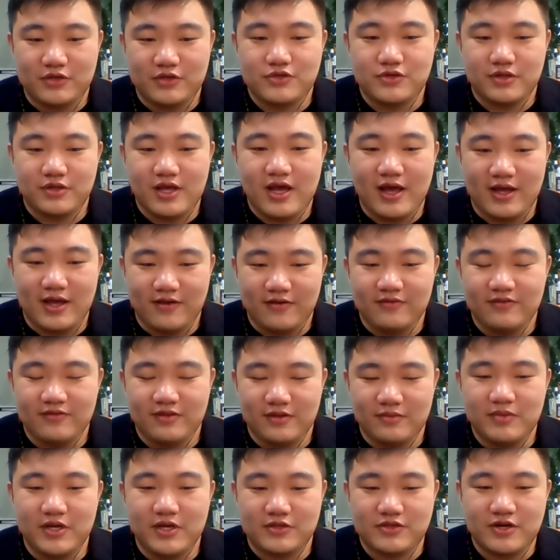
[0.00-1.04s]
make sure
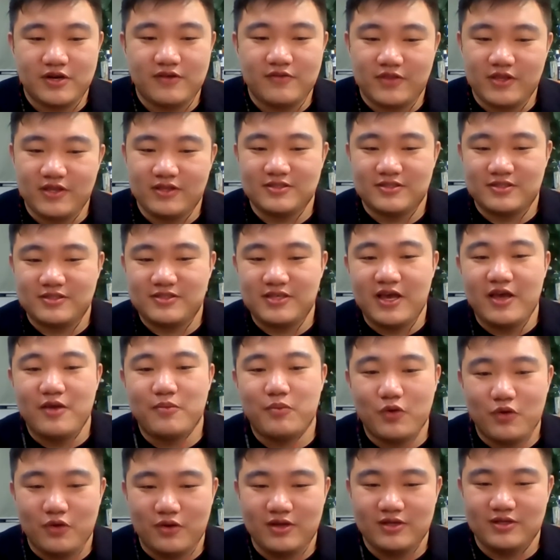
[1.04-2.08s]
everything is
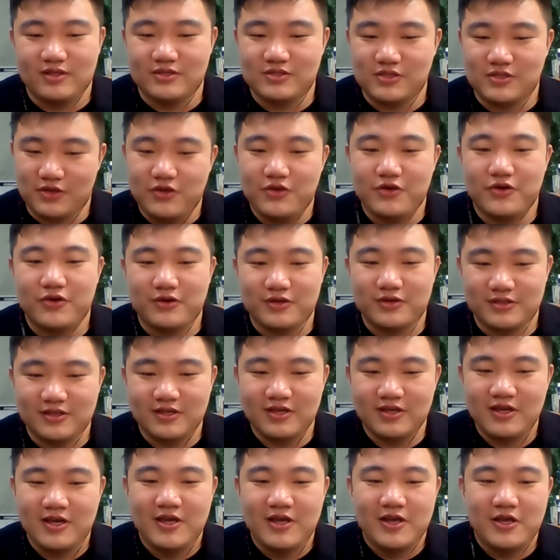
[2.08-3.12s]
stable and
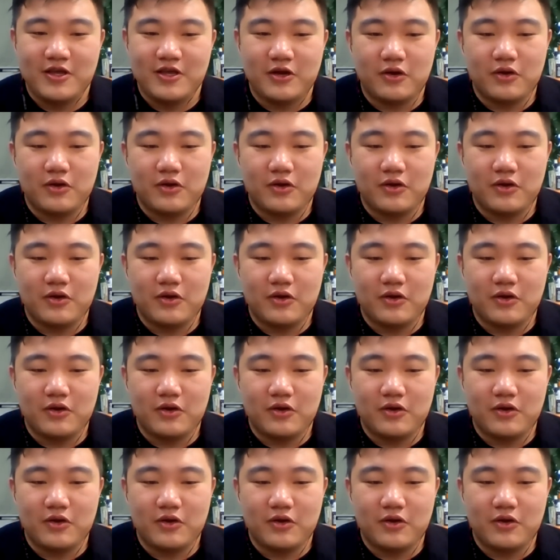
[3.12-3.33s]
secure. And